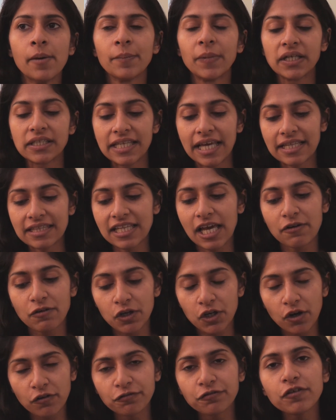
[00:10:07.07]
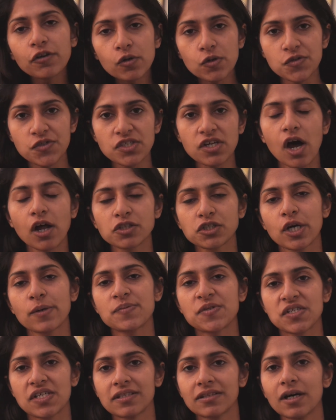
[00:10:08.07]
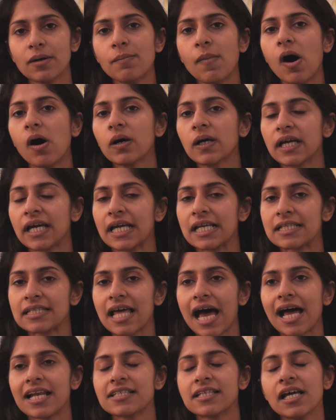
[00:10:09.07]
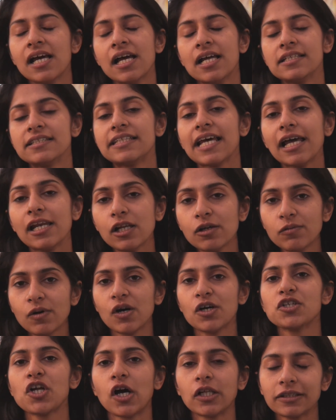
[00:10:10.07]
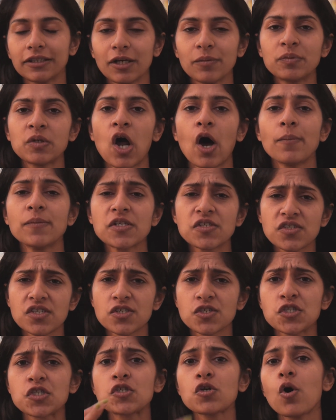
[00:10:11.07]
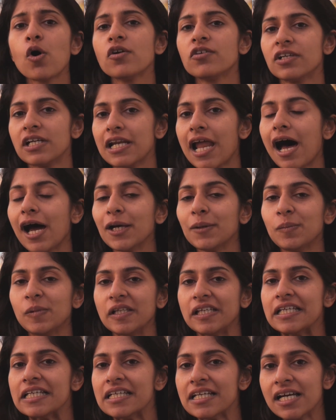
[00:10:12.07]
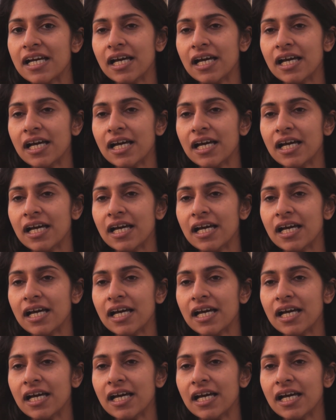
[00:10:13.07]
but then there were a few startups in the market that delivered on their promises so reliably